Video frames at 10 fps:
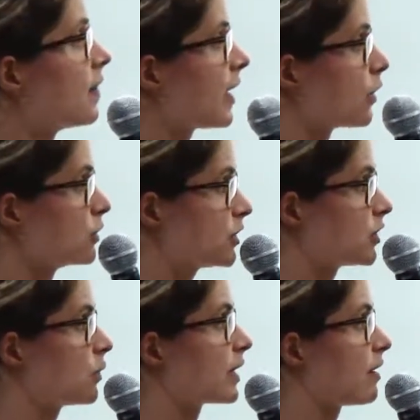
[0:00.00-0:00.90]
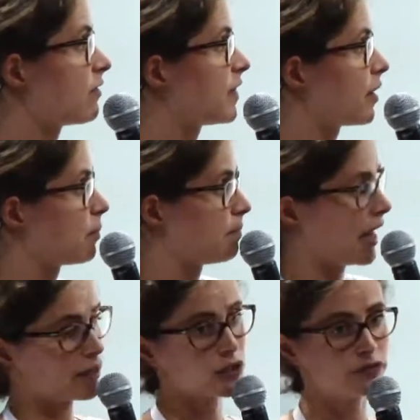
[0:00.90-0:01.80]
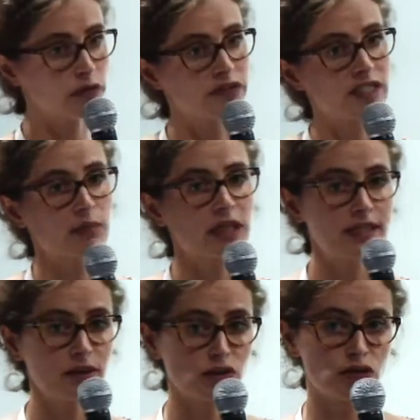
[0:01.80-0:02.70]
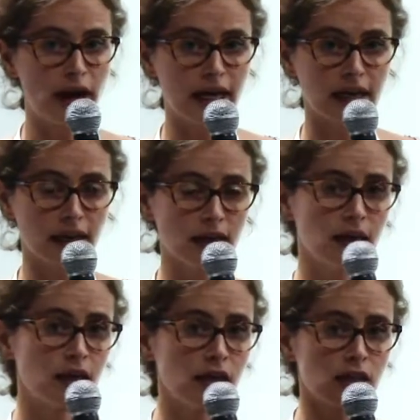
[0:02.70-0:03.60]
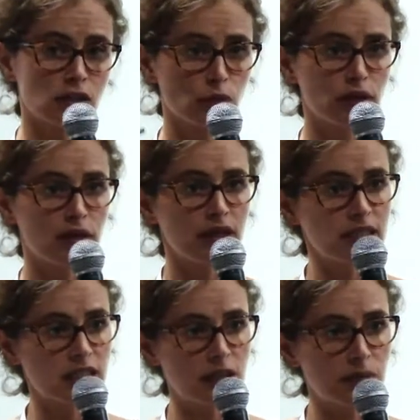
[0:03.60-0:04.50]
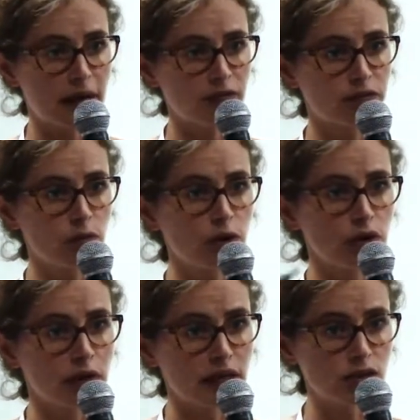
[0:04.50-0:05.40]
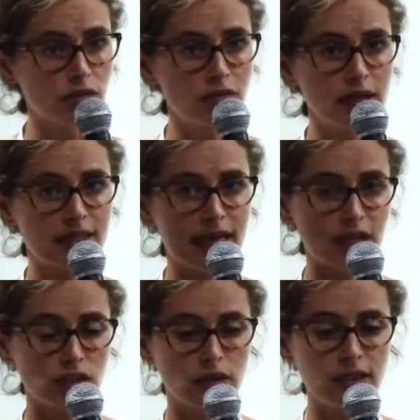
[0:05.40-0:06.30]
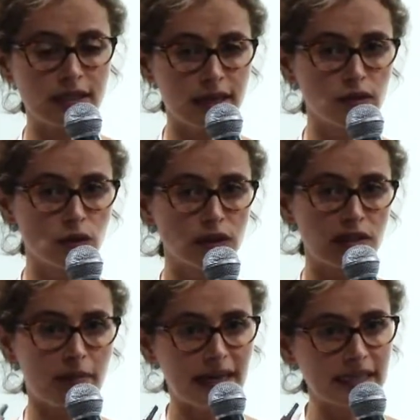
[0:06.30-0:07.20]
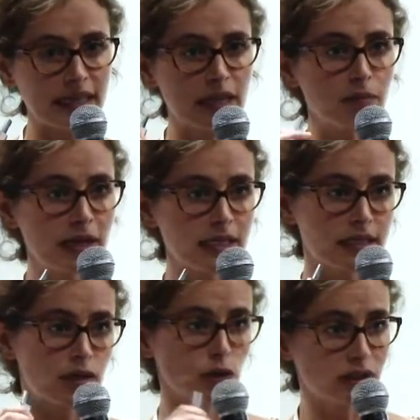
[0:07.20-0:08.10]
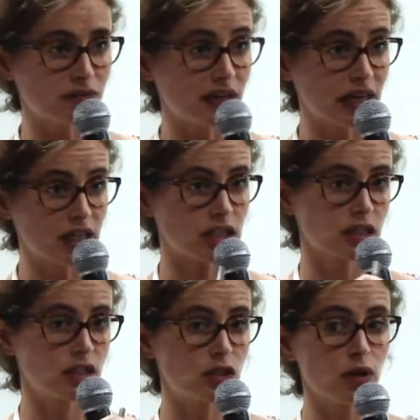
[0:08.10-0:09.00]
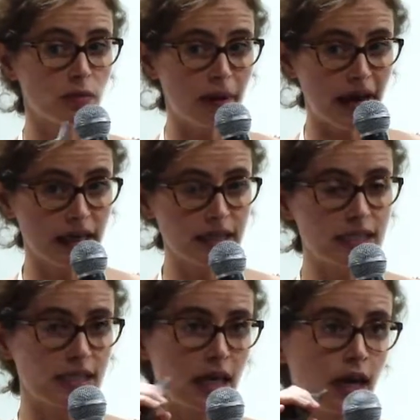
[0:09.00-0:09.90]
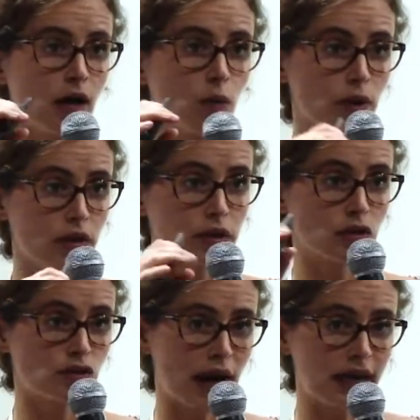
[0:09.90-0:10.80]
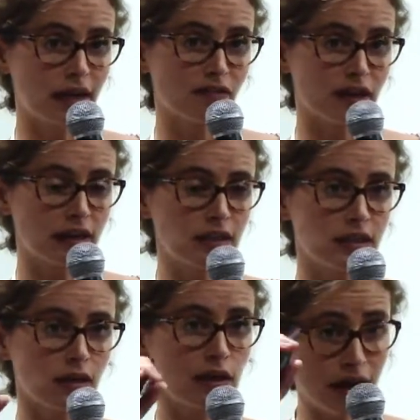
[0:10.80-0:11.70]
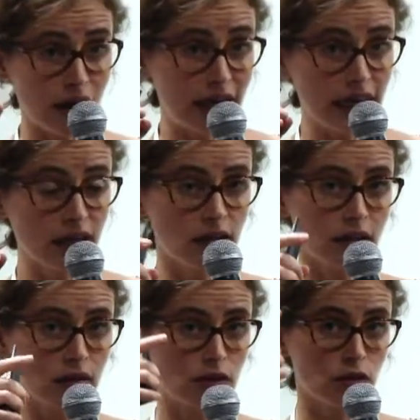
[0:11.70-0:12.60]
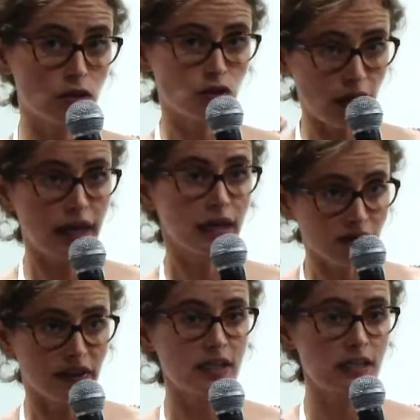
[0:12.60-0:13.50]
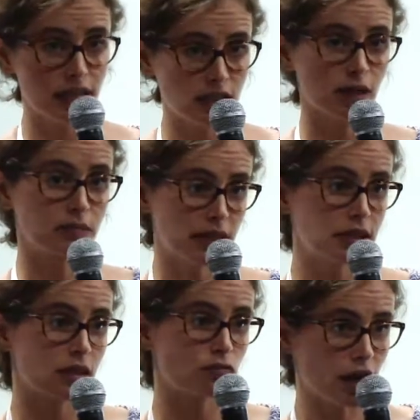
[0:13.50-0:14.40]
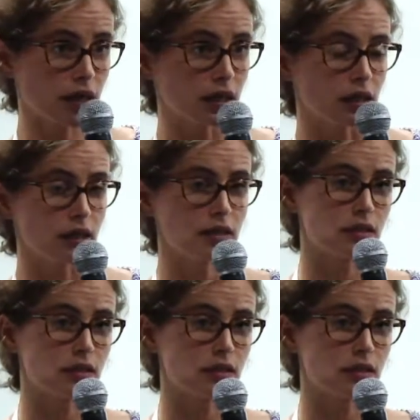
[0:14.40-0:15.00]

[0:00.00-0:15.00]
They also gave their buyers full visibility on tracking. So with the Easyship platform, what you can do is actually send automatic emails and notifications to the buyers with the tracking event, a link to the tracking events that's updated regularly.